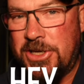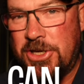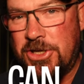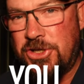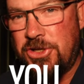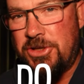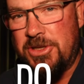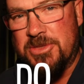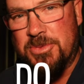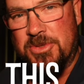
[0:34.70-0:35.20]
you
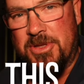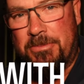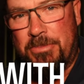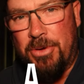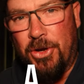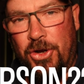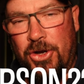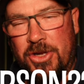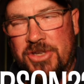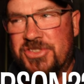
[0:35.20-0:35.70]
do this with a
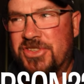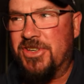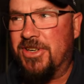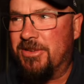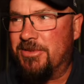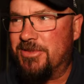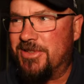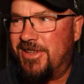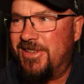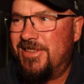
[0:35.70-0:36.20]
person?
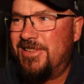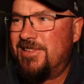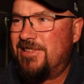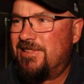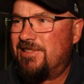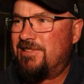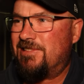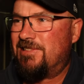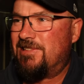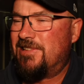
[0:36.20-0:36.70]
And I'm like,
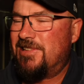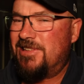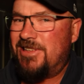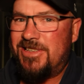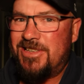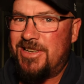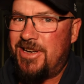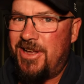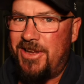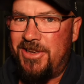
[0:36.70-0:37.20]
I
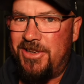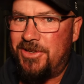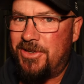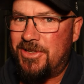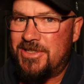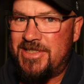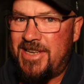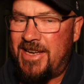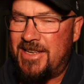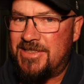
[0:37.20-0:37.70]
don't know, you've got
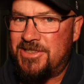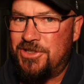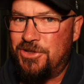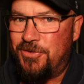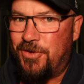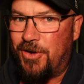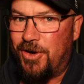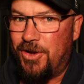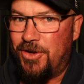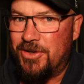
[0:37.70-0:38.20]
to stand still
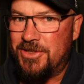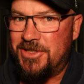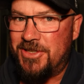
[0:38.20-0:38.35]
for a long